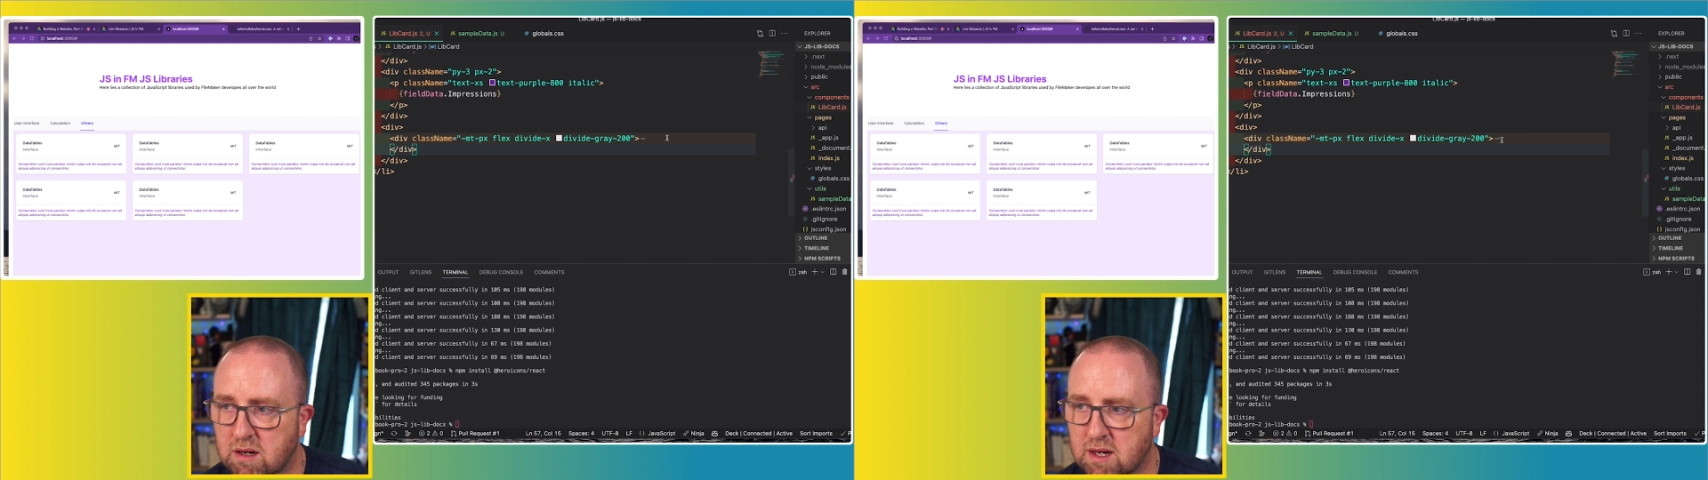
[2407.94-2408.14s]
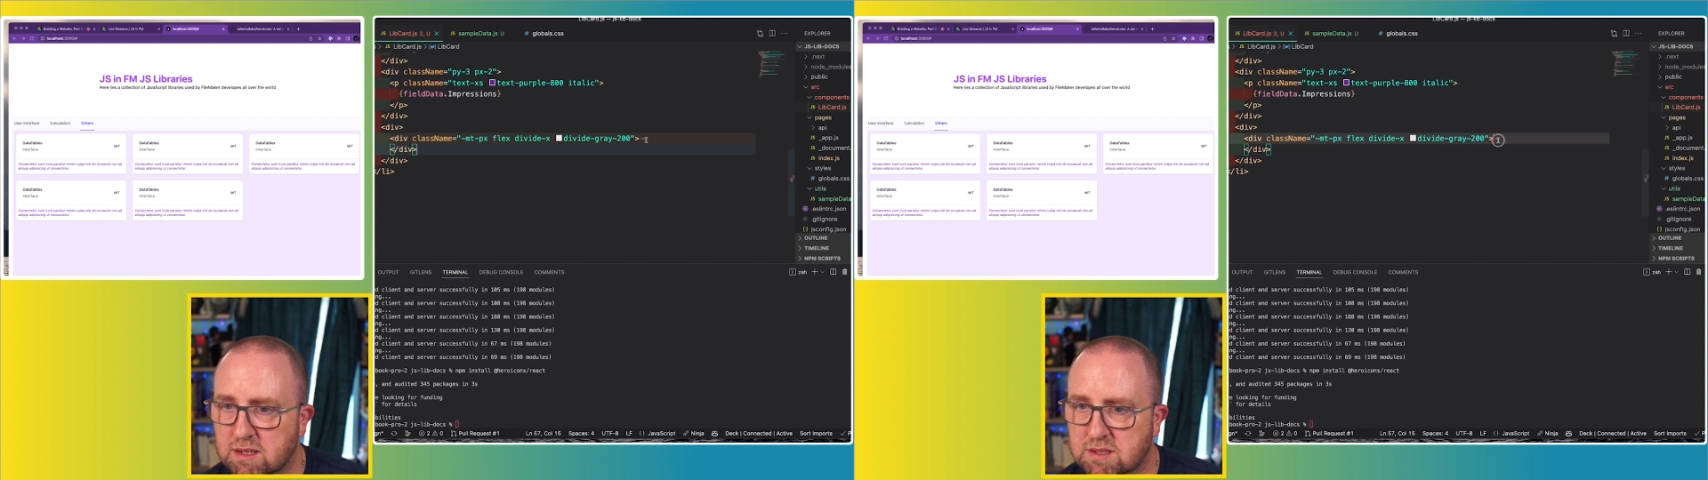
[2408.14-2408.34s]

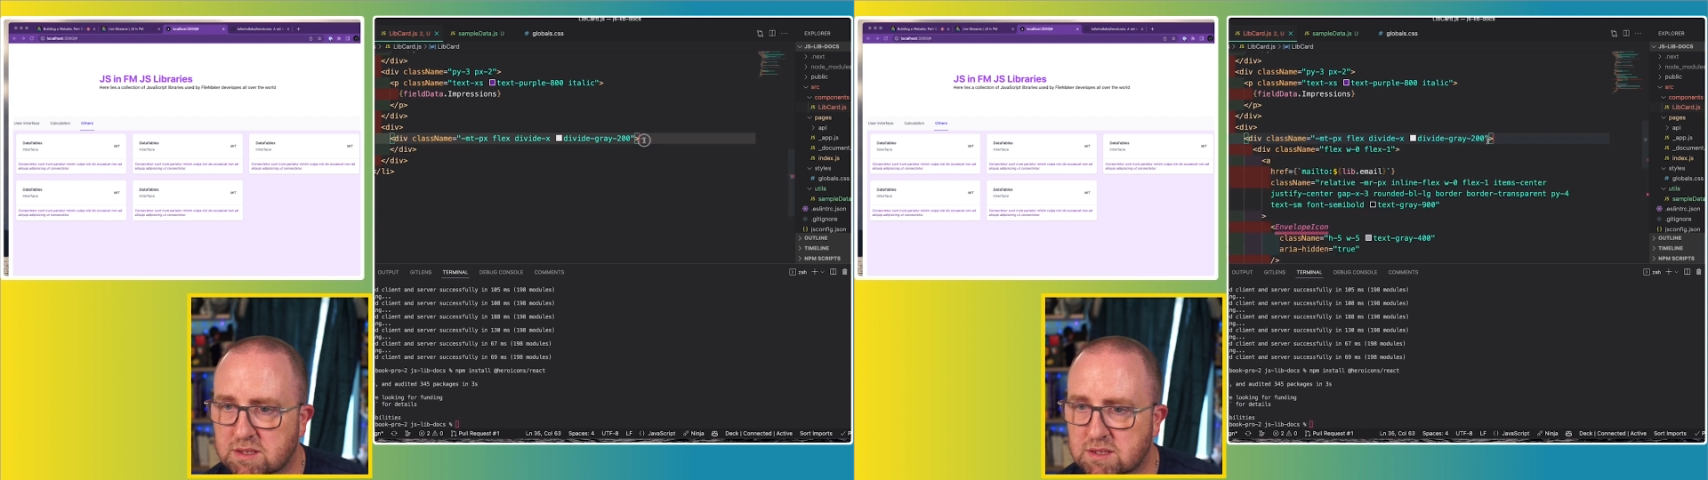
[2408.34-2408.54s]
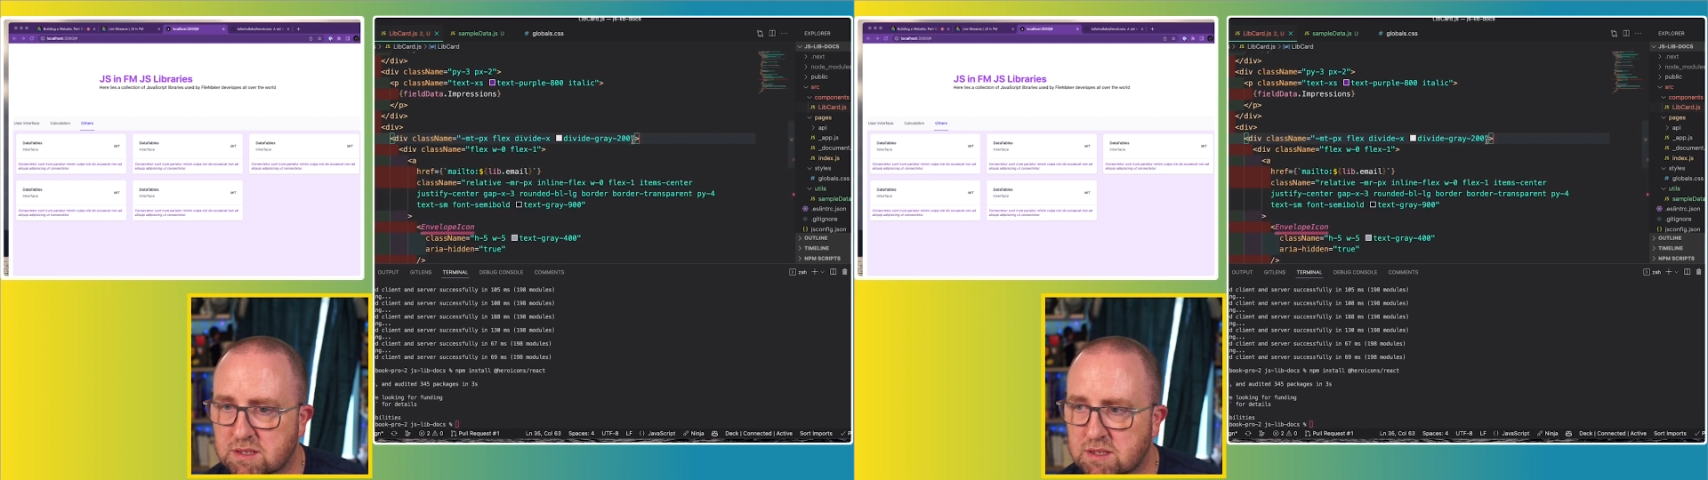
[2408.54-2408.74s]
All right,
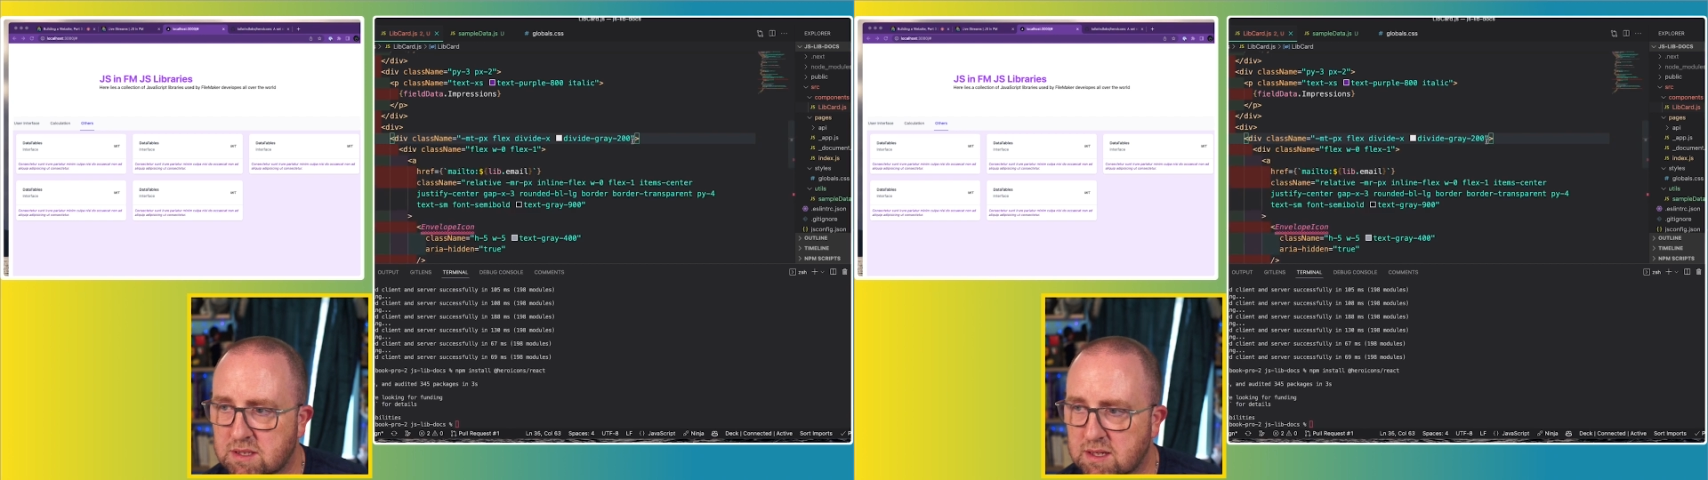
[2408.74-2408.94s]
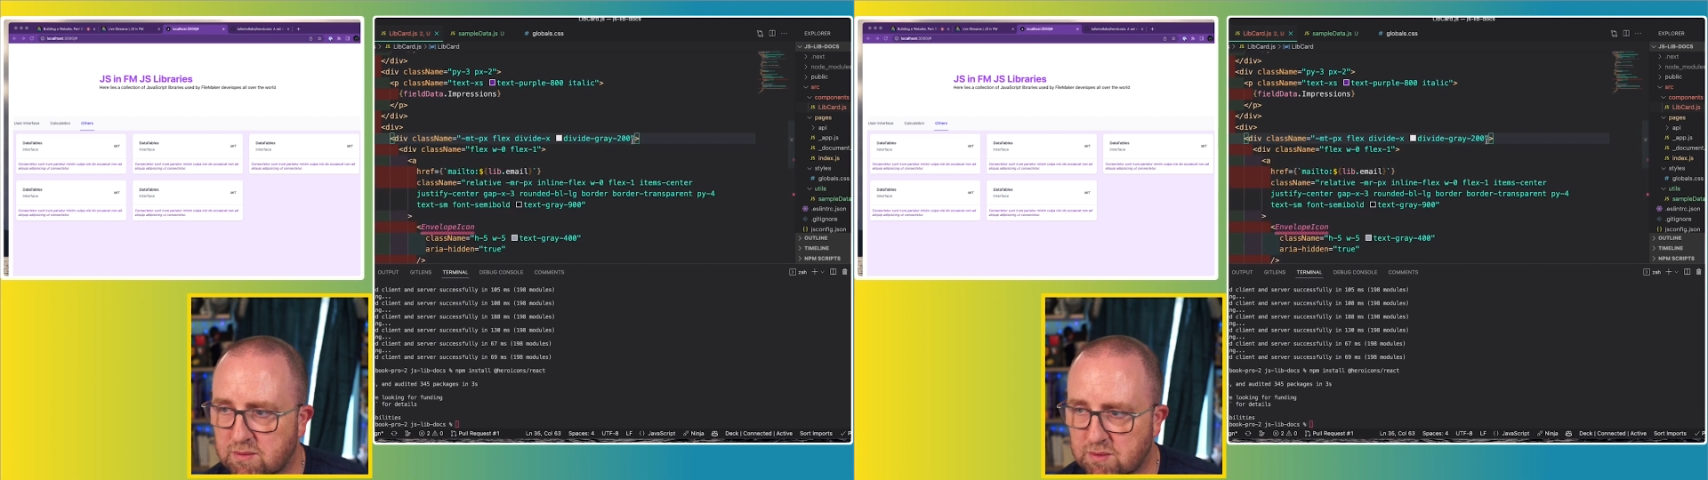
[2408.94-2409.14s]

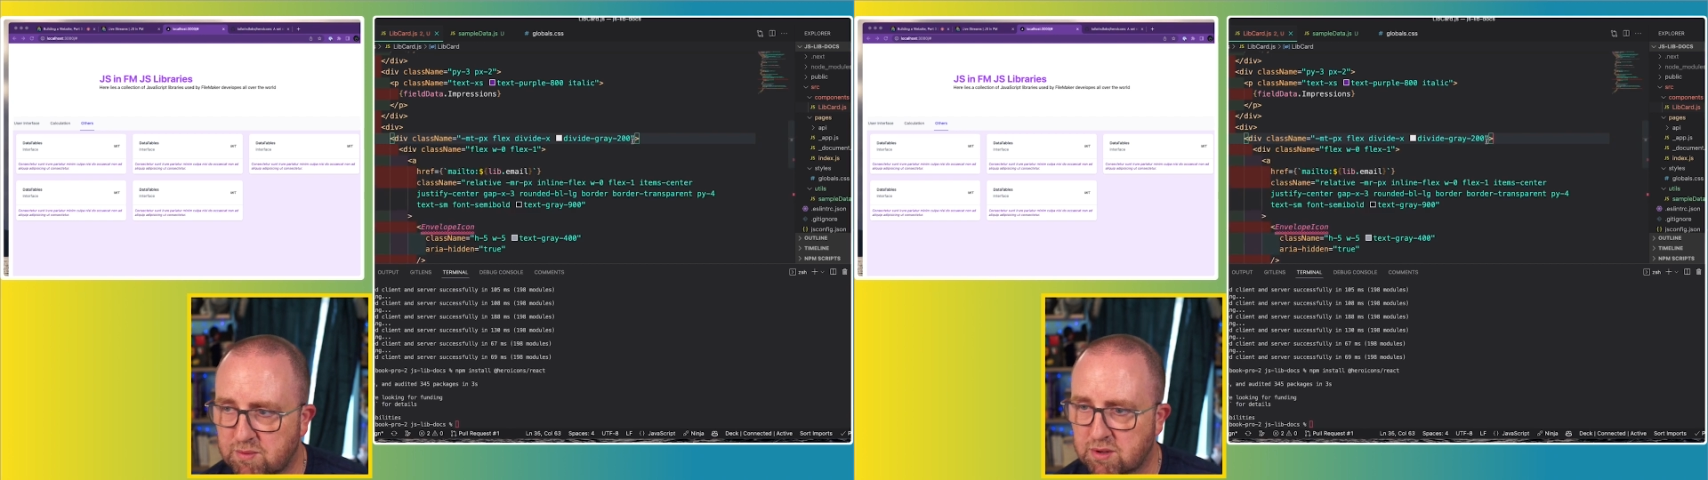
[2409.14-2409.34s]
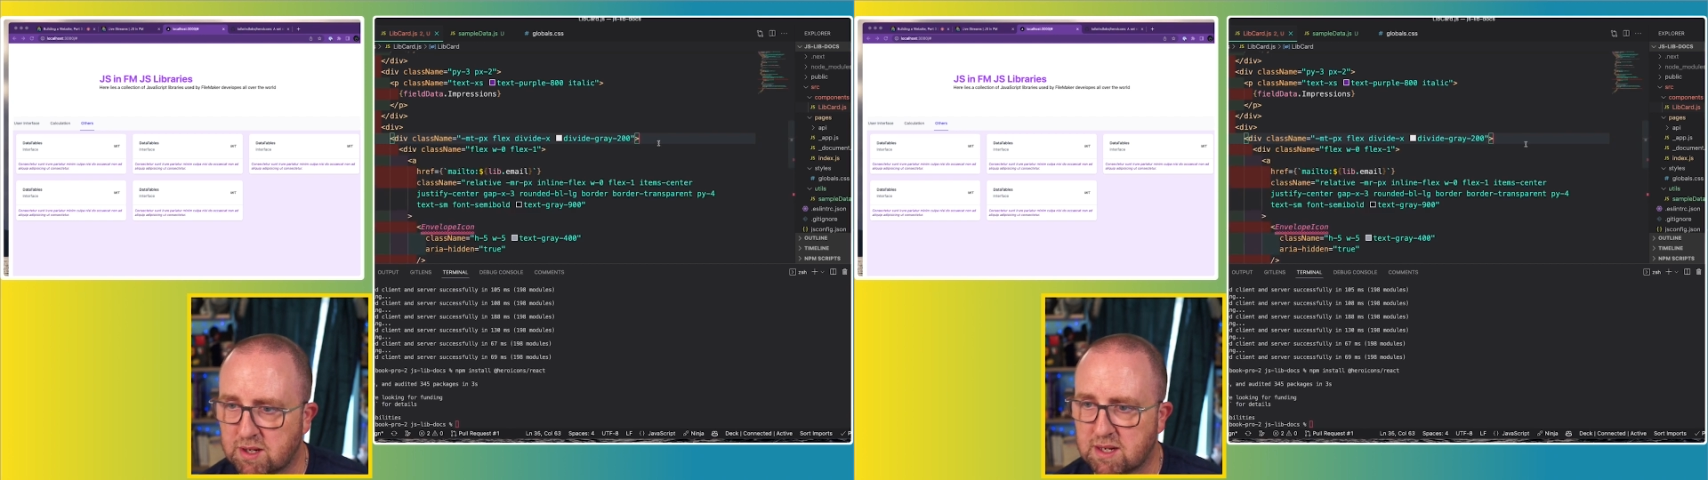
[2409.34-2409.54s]
and we'll
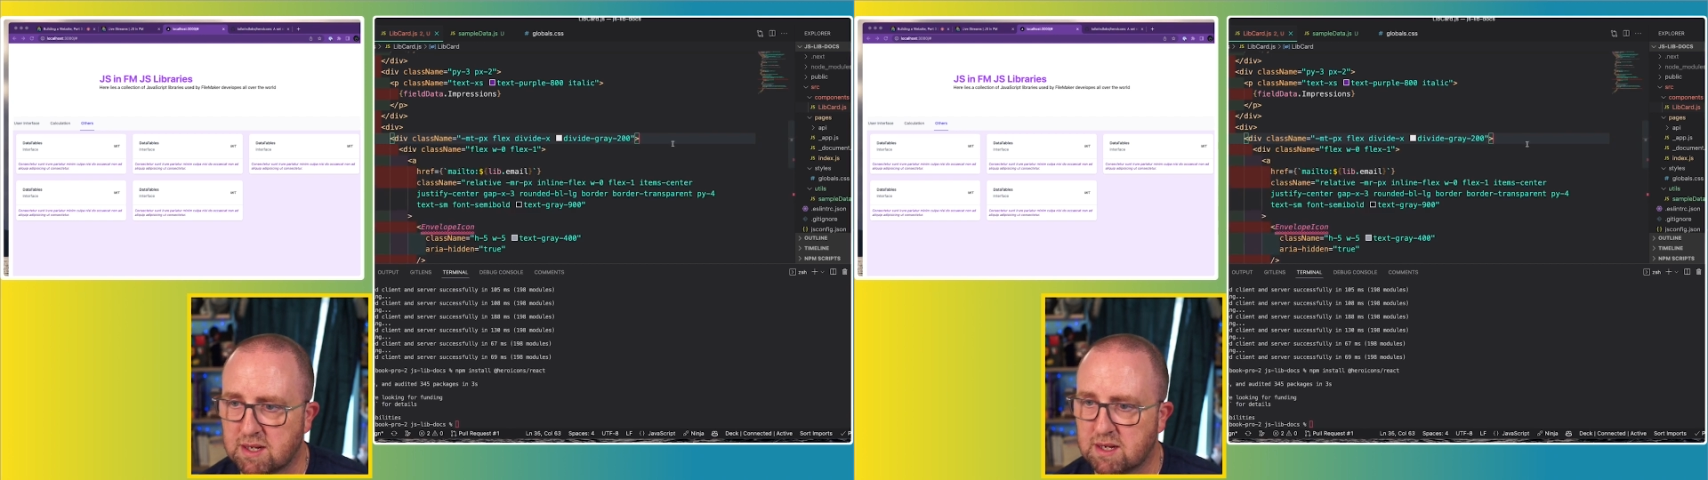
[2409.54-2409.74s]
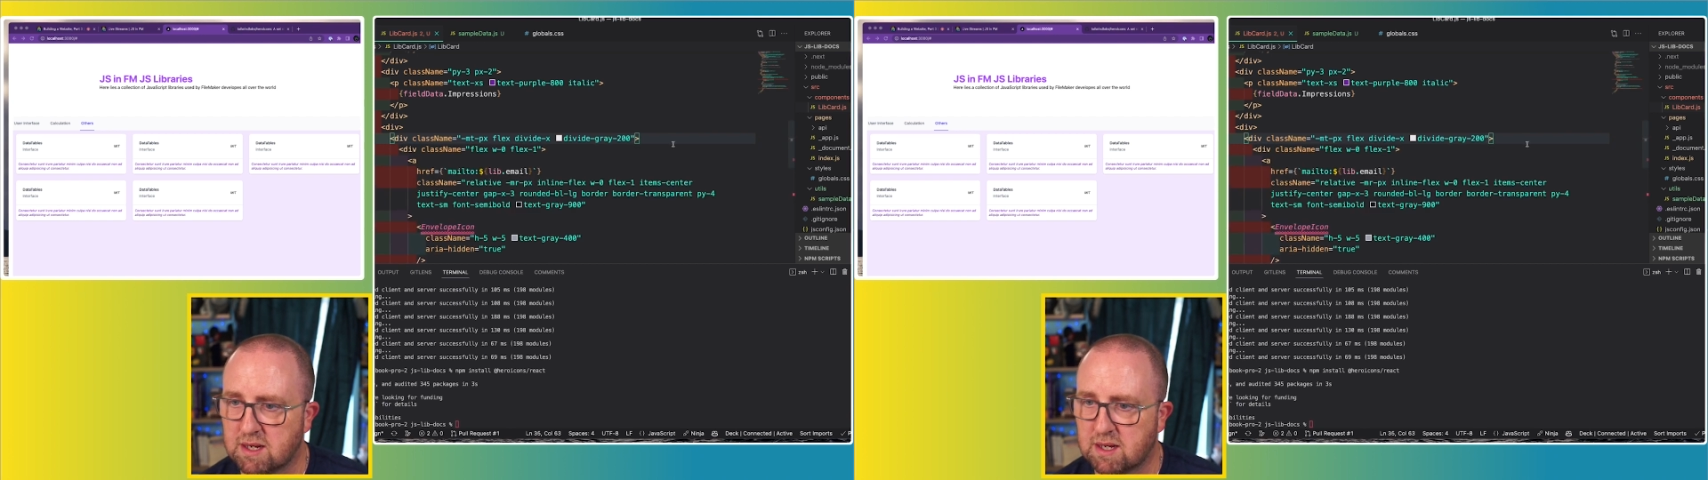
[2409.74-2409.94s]
put
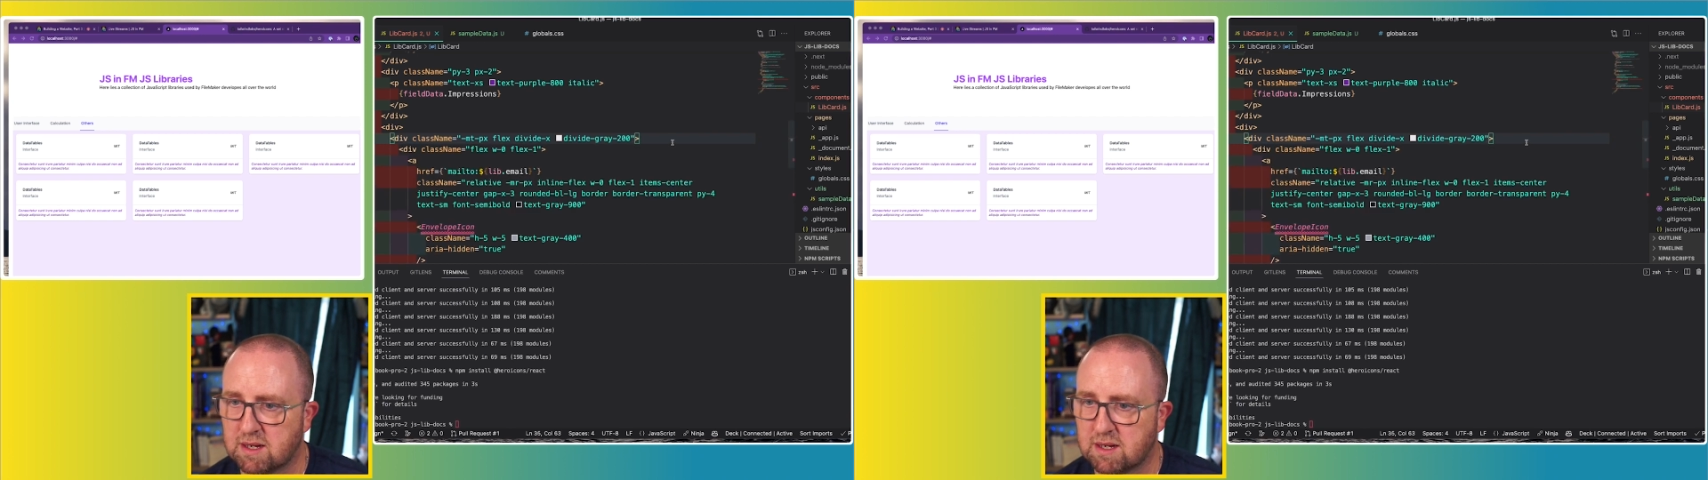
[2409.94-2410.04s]
in.